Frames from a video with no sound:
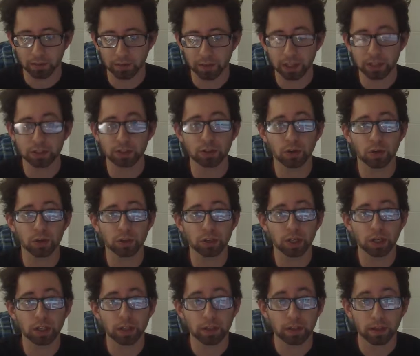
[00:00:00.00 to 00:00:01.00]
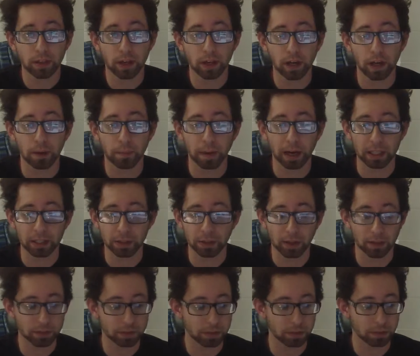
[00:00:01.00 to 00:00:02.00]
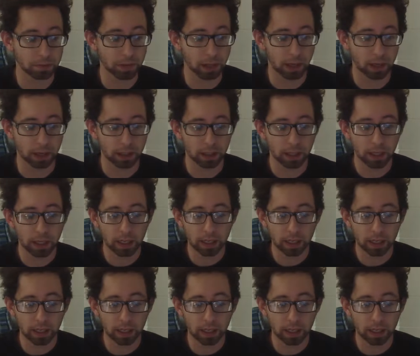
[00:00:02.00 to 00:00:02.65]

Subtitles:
things are going good. I do have some. I